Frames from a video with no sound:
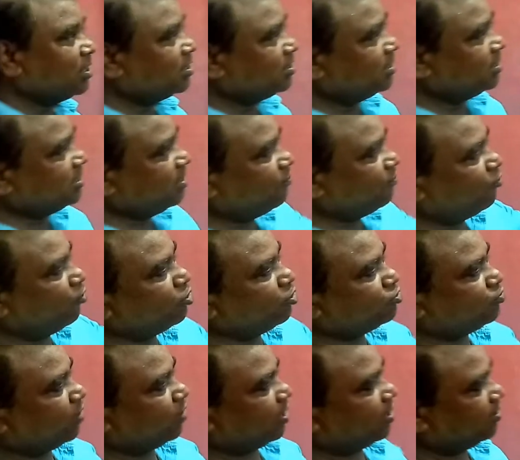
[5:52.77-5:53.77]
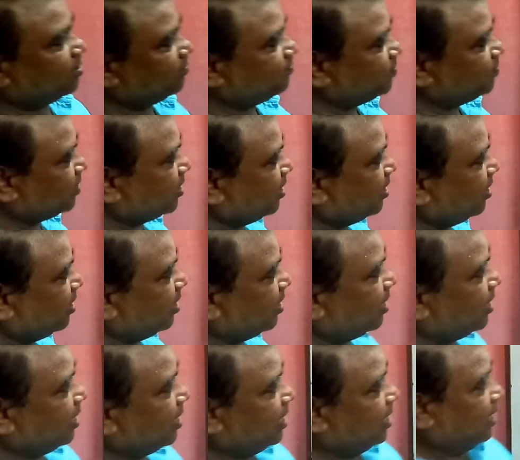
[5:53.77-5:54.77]
This is the fourth one.
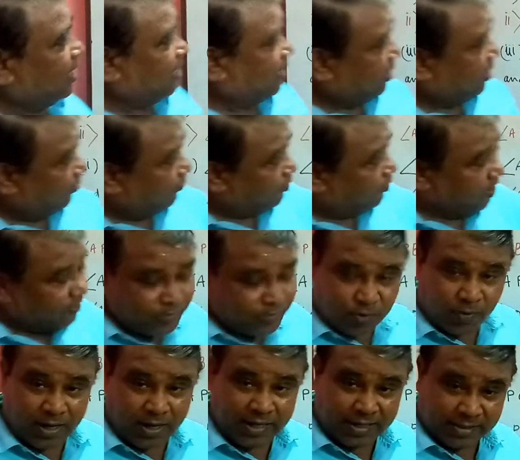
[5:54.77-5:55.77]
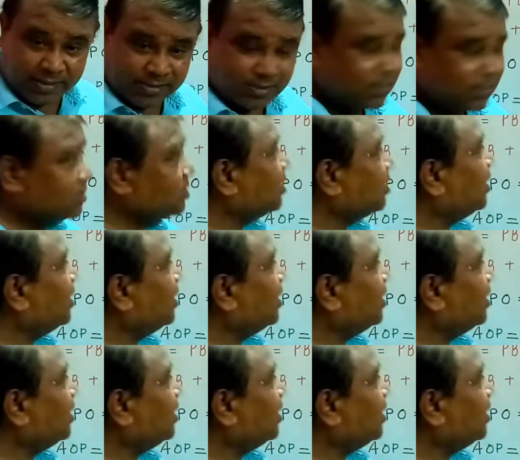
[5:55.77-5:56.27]
The fifth one is,